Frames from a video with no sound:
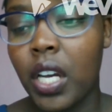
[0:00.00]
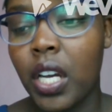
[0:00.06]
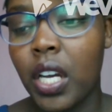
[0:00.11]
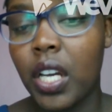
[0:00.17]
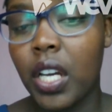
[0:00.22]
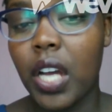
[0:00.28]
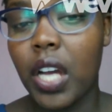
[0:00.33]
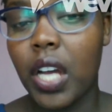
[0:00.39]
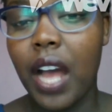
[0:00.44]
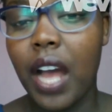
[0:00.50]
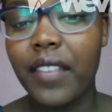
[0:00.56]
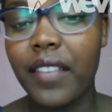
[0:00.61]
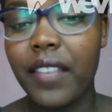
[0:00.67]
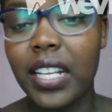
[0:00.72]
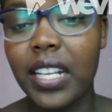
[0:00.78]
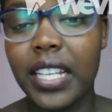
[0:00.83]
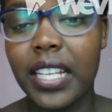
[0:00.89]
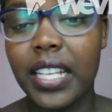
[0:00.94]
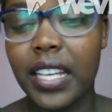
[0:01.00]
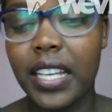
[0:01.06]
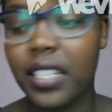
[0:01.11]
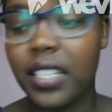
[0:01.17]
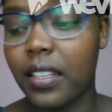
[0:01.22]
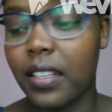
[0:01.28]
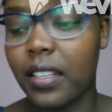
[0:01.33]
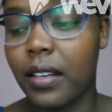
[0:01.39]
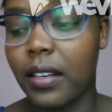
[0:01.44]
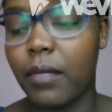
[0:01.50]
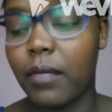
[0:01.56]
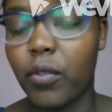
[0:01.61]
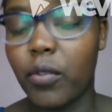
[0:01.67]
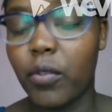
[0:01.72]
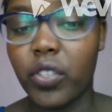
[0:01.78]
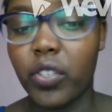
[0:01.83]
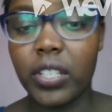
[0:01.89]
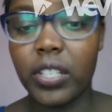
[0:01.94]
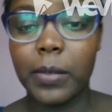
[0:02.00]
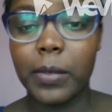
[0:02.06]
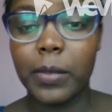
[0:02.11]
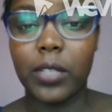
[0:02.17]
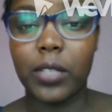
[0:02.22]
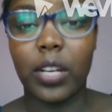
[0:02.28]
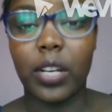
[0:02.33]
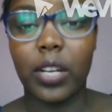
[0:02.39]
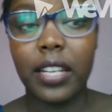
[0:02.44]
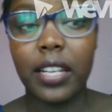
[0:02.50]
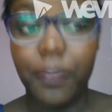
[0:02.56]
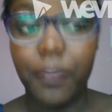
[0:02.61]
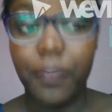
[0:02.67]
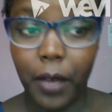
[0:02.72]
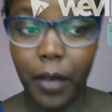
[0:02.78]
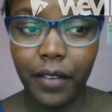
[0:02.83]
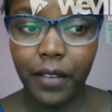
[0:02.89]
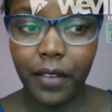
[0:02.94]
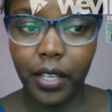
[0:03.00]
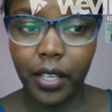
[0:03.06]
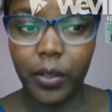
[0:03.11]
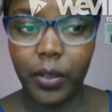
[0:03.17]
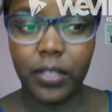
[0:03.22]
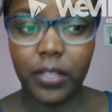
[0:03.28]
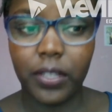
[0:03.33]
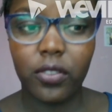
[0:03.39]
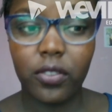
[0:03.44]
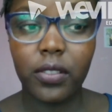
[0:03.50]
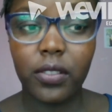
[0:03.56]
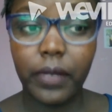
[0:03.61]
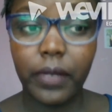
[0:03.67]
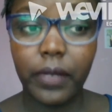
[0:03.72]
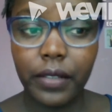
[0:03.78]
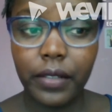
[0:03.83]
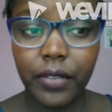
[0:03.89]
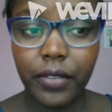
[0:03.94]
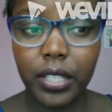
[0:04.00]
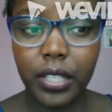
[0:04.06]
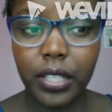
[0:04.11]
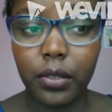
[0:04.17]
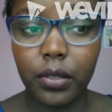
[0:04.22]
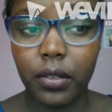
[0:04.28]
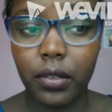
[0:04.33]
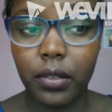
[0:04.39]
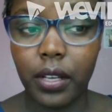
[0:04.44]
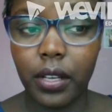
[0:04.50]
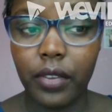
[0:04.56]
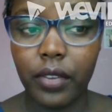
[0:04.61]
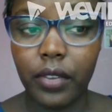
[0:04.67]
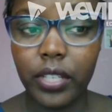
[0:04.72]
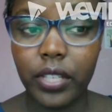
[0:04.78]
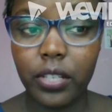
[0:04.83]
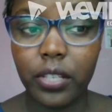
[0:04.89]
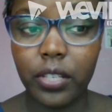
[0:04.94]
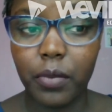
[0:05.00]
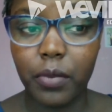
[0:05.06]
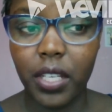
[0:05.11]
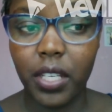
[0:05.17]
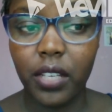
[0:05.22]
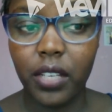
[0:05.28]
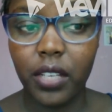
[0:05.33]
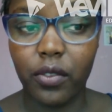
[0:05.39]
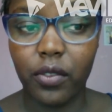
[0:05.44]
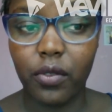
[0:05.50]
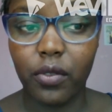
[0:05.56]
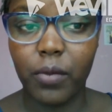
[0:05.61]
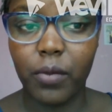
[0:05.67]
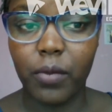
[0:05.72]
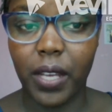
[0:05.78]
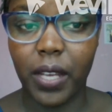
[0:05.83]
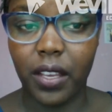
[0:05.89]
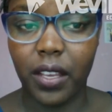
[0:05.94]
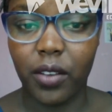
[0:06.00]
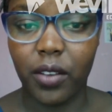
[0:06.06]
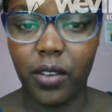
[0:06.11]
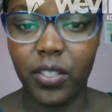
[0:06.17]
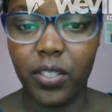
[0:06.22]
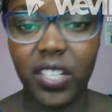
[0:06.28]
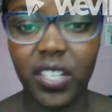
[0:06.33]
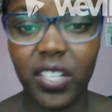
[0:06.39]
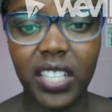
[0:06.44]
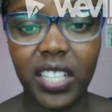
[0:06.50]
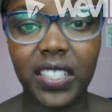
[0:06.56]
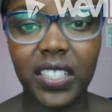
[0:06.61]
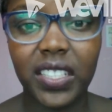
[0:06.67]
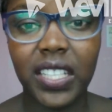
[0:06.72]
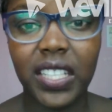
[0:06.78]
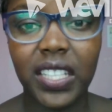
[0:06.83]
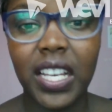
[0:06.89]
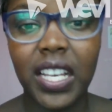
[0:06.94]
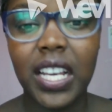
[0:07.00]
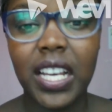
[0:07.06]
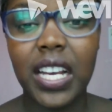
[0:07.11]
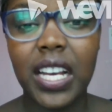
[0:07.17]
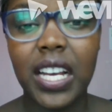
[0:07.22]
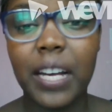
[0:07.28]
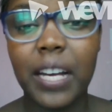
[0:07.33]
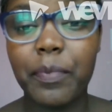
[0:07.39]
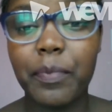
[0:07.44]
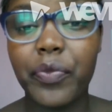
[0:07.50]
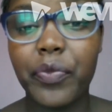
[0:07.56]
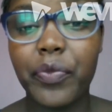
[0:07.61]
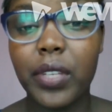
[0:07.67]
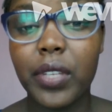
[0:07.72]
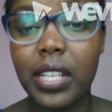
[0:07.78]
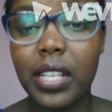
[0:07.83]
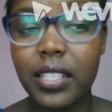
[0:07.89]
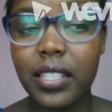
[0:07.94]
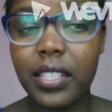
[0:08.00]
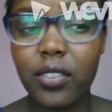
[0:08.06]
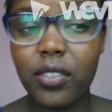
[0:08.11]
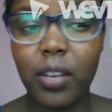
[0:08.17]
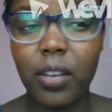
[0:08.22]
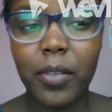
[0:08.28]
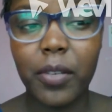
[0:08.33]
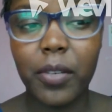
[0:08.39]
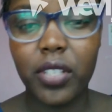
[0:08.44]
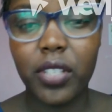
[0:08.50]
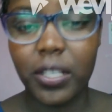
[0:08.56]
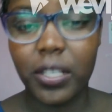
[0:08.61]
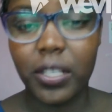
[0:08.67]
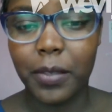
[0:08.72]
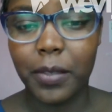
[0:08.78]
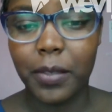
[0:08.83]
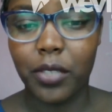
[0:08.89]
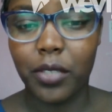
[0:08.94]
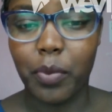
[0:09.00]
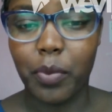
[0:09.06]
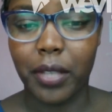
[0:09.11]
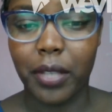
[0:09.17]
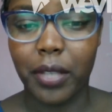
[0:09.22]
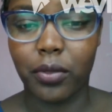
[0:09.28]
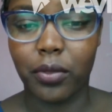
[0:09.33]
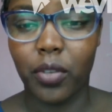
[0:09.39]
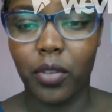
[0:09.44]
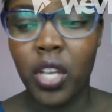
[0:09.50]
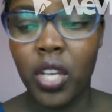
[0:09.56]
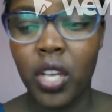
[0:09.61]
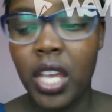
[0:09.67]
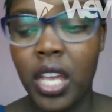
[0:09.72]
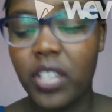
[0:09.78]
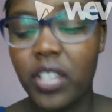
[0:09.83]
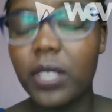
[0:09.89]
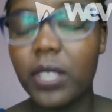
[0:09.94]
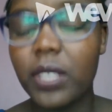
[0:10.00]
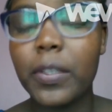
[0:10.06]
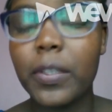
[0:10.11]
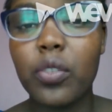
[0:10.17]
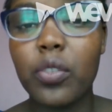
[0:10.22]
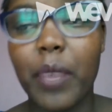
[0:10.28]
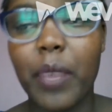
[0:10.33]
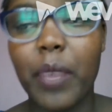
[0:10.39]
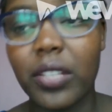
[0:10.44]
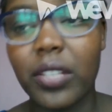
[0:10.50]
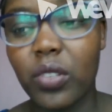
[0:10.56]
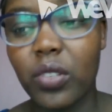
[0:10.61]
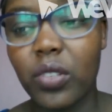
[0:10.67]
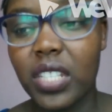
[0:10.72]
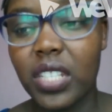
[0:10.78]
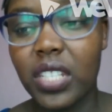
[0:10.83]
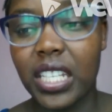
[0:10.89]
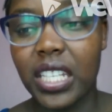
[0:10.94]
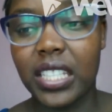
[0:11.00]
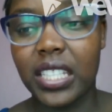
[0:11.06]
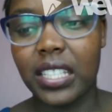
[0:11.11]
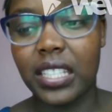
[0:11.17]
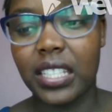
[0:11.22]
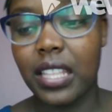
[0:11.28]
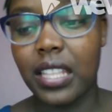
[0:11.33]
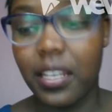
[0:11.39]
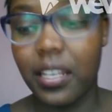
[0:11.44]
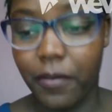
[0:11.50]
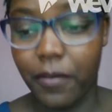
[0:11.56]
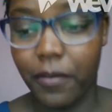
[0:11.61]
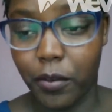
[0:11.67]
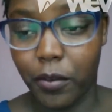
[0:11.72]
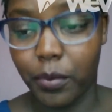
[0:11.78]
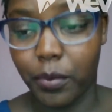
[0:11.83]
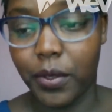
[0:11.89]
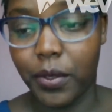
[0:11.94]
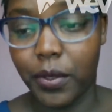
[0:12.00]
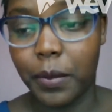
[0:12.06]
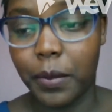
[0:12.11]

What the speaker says: having cleared on trespass to land, if you have any questions, feel free to reach me. You know my contacts. Let us talk about trespass to person. Trespass to person takes 3 forms.